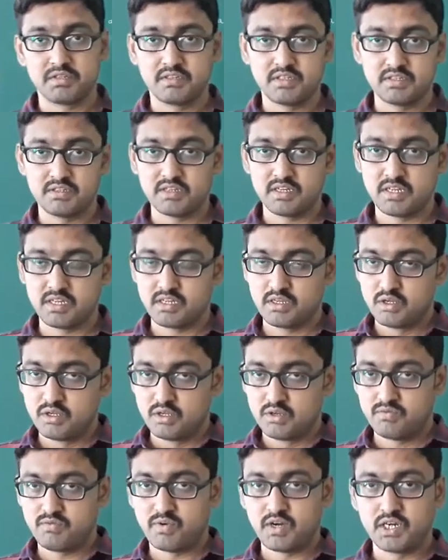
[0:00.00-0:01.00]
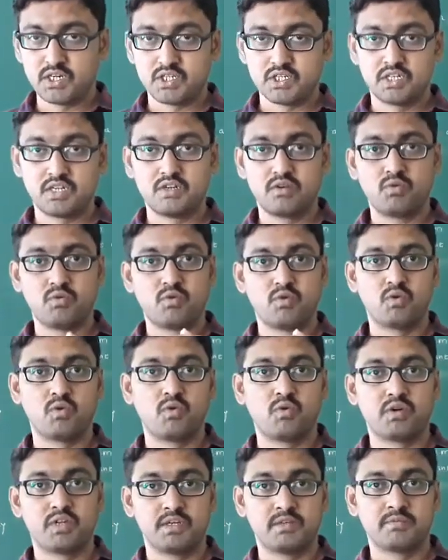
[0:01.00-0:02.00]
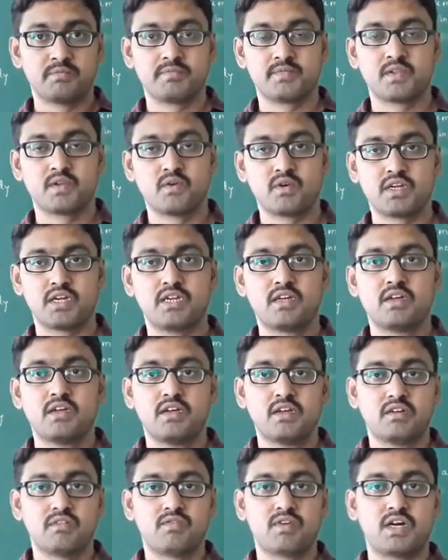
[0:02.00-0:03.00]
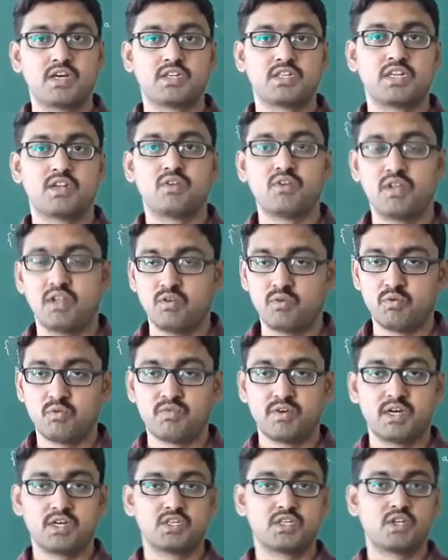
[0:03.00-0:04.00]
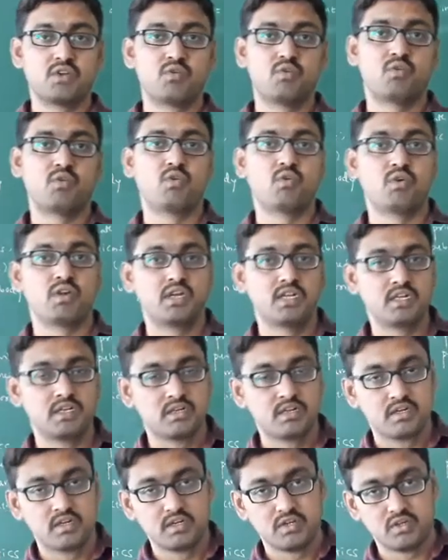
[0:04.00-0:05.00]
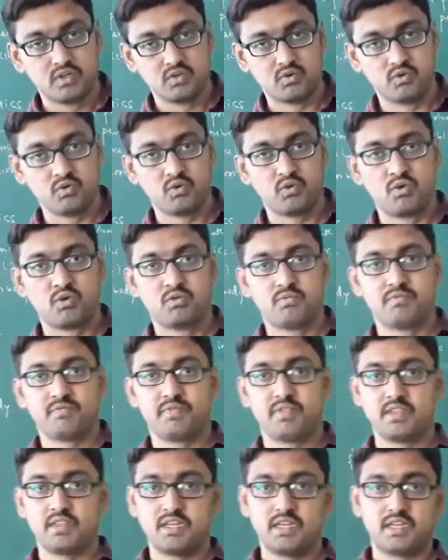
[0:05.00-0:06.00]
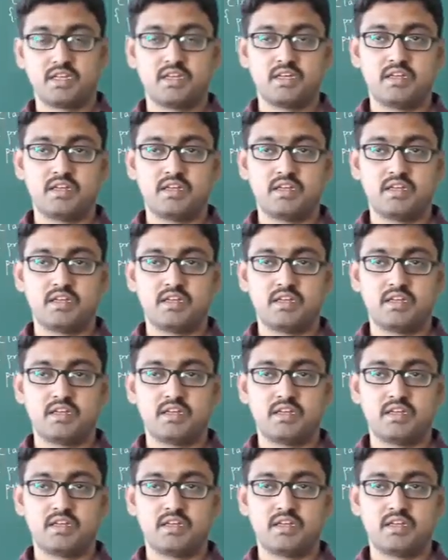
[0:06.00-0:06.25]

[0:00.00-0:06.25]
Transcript: is a function overloading. Okay, function overloading, you know that